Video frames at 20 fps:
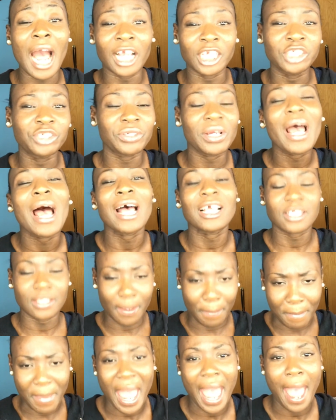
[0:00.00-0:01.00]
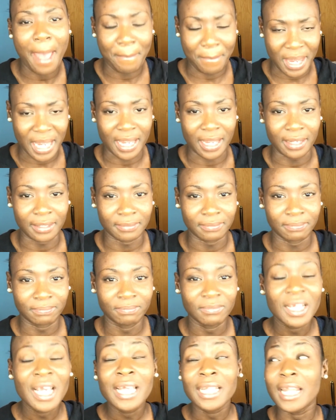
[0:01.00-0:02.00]
Andre as a madman.
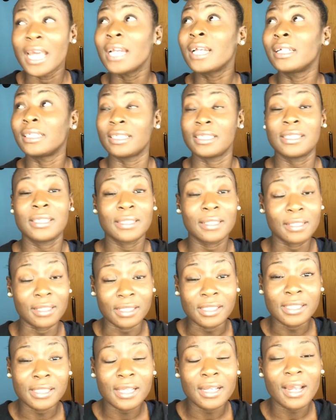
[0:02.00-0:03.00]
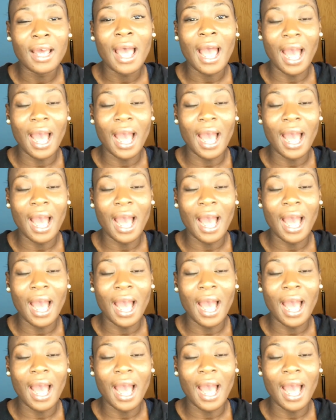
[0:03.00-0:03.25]
They're going to consider